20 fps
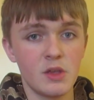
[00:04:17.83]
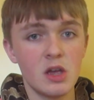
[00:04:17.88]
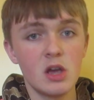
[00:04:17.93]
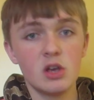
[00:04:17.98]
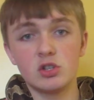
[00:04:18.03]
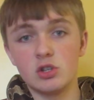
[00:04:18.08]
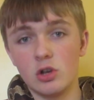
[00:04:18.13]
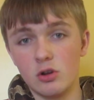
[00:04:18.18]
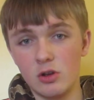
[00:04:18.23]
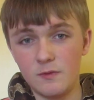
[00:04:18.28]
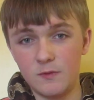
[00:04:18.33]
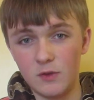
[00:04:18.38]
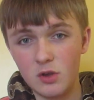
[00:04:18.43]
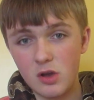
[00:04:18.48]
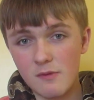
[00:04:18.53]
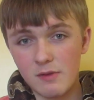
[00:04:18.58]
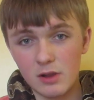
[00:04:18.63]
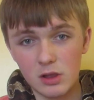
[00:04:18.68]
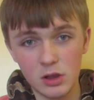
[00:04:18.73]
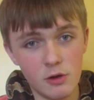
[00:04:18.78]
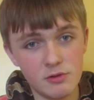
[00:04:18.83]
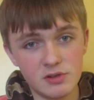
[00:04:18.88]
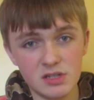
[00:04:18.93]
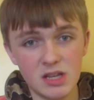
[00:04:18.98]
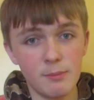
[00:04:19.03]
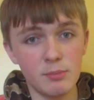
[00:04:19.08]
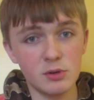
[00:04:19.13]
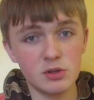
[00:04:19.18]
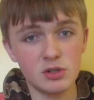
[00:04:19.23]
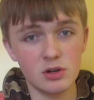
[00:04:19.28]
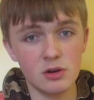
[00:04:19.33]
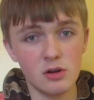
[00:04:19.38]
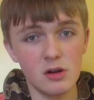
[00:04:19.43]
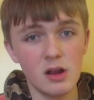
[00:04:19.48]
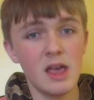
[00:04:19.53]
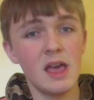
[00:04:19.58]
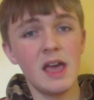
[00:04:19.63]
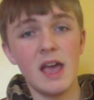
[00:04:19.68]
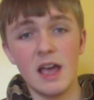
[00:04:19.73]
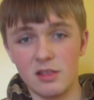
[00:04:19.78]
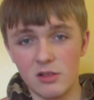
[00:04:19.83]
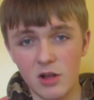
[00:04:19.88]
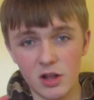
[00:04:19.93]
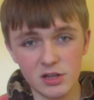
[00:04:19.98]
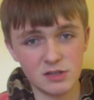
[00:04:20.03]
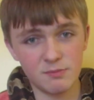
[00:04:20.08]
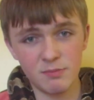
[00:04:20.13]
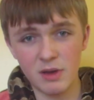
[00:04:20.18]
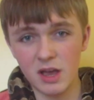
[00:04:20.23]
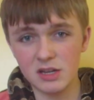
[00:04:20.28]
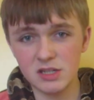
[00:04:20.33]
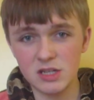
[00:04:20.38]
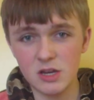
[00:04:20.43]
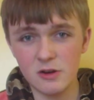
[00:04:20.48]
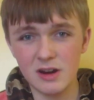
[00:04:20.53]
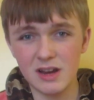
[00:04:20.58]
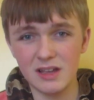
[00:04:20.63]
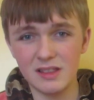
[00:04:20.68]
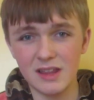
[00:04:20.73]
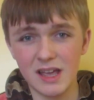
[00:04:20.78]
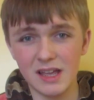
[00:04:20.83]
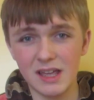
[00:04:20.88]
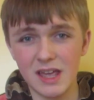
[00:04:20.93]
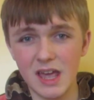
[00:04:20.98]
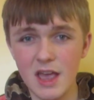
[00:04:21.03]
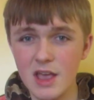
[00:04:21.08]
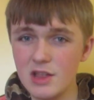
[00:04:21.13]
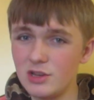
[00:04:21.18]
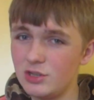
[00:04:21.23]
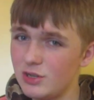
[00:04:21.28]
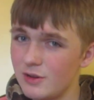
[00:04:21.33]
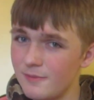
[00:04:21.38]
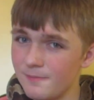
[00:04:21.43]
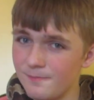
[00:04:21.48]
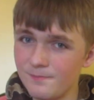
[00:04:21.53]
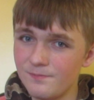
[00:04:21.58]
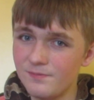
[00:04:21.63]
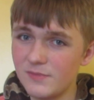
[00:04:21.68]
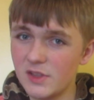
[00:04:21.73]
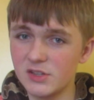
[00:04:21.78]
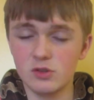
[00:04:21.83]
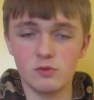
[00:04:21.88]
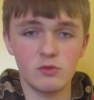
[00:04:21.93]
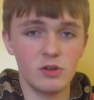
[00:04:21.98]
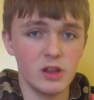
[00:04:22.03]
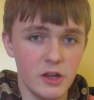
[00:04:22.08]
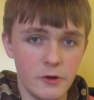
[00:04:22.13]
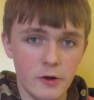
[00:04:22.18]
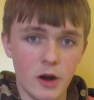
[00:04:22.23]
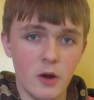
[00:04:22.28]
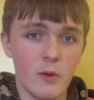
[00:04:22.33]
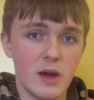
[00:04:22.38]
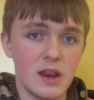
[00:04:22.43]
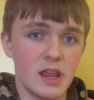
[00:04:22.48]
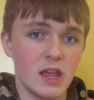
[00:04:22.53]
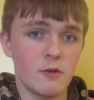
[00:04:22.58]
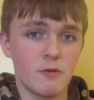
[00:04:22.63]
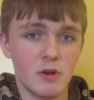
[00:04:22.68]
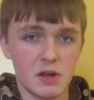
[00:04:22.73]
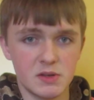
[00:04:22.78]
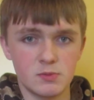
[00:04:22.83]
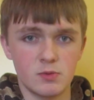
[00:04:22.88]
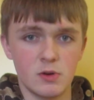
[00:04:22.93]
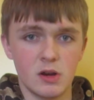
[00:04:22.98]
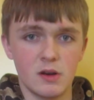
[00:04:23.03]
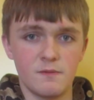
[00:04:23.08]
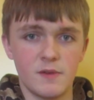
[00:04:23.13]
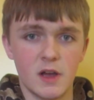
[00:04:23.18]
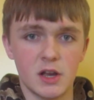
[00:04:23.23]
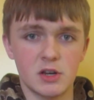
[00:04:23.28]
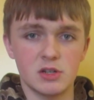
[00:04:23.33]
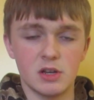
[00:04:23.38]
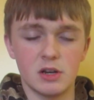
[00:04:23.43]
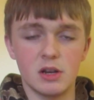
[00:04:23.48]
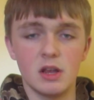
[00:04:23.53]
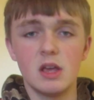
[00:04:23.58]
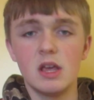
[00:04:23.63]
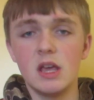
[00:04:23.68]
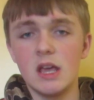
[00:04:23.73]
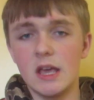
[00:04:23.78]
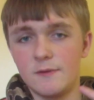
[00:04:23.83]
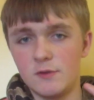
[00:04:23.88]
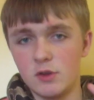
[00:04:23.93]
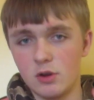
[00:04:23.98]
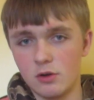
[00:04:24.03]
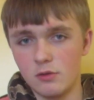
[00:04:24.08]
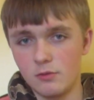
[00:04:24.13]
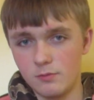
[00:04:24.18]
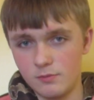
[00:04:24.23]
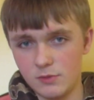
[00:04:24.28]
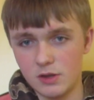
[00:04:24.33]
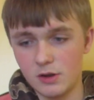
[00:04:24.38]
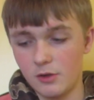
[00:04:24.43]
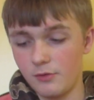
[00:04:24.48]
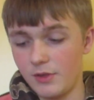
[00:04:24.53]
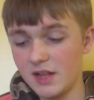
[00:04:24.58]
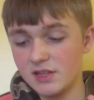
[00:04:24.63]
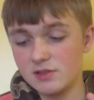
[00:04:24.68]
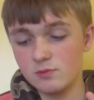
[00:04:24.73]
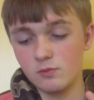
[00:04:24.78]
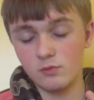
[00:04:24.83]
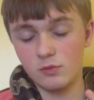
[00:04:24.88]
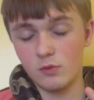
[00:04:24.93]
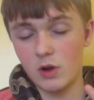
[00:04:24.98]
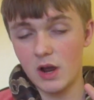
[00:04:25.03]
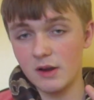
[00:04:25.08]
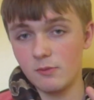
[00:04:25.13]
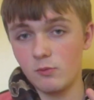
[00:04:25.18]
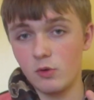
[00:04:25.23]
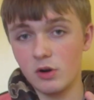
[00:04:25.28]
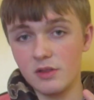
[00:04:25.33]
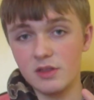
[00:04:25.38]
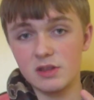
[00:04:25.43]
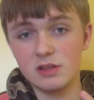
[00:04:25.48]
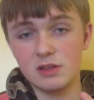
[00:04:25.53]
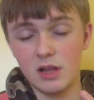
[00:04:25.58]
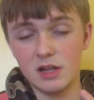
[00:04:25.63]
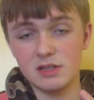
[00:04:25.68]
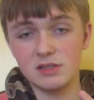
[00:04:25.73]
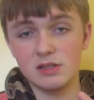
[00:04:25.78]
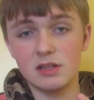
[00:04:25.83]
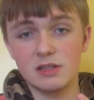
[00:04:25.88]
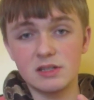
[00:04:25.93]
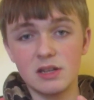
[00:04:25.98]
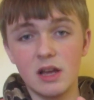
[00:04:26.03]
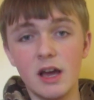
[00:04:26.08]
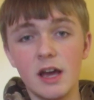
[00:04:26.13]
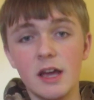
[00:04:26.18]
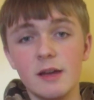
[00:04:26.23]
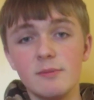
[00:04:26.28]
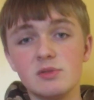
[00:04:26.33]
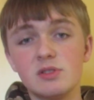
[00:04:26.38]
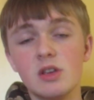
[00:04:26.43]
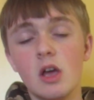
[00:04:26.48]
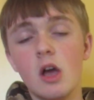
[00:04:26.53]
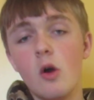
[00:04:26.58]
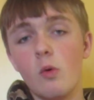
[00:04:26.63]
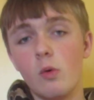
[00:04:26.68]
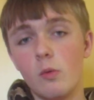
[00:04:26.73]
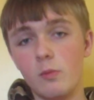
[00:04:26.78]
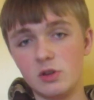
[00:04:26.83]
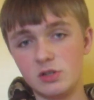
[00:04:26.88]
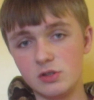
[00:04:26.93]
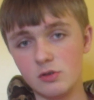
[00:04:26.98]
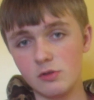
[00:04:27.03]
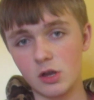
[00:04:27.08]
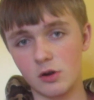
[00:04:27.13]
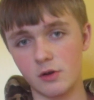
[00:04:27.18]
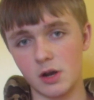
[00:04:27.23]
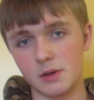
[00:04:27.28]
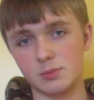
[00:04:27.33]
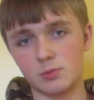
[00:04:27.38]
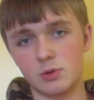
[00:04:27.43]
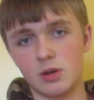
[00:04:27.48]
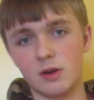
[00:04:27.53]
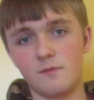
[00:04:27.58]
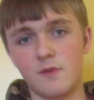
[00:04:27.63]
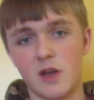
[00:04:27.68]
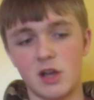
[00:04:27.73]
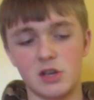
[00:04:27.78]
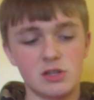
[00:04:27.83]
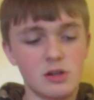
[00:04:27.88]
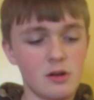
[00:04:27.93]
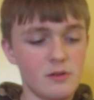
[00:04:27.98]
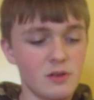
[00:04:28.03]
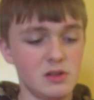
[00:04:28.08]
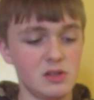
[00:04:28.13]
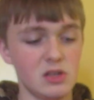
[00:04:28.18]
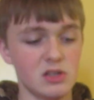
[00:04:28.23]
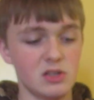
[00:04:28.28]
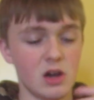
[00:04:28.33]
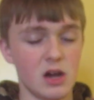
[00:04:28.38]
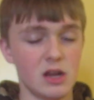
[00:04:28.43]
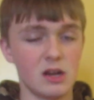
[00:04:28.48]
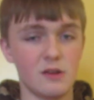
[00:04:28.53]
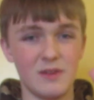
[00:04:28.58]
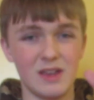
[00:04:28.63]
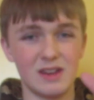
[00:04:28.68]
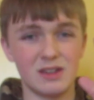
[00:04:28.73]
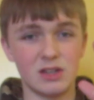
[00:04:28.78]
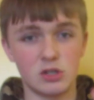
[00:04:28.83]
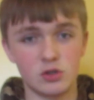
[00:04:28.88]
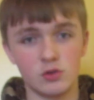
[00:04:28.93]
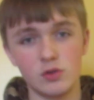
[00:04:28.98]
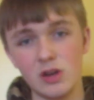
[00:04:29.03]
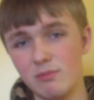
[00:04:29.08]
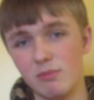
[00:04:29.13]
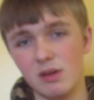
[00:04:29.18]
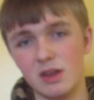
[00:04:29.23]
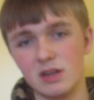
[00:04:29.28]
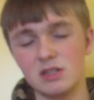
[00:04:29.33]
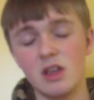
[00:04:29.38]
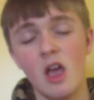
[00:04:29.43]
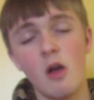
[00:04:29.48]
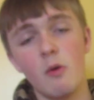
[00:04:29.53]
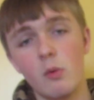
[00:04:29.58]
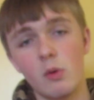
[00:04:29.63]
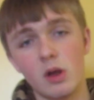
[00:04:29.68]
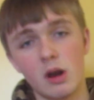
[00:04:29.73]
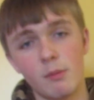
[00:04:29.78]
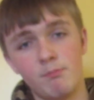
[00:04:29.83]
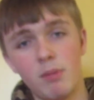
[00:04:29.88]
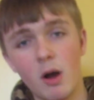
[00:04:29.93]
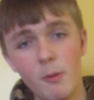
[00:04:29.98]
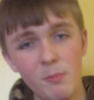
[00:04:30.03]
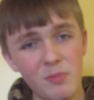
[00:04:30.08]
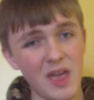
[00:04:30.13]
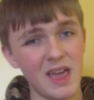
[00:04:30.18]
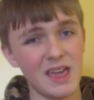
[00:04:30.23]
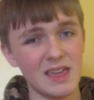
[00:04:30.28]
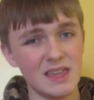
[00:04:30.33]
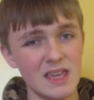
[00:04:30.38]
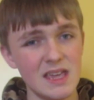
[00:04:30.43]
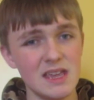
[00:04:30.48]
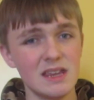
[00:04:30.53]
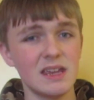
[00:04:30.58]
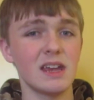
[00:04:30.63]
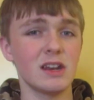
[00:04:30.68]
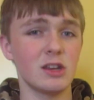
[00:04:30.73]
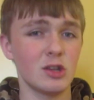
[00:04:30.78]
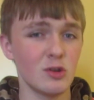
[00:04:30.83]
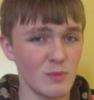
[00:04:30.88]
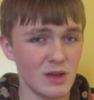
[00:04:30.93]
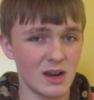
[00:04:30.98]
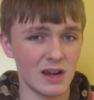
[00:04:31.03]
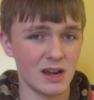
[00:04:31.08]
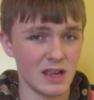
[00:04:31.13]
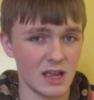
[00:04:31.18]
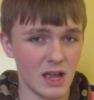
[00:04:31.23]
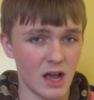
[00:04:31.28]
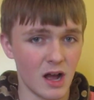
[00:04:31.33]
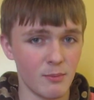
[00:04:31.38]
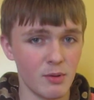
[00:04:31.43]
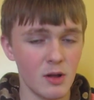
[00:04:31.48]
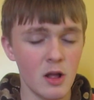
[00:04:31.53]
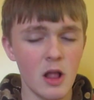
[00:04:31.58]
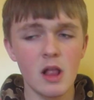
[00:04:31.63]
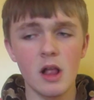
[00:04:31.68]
So if you have a low temperature and lots of bacteria in that cage, that's a really great way to get respiratory infection. If you're, that's why lots of the times when we do get a respiratory infection, and this is kind of into treatment, we want to bump that heat and humidity up.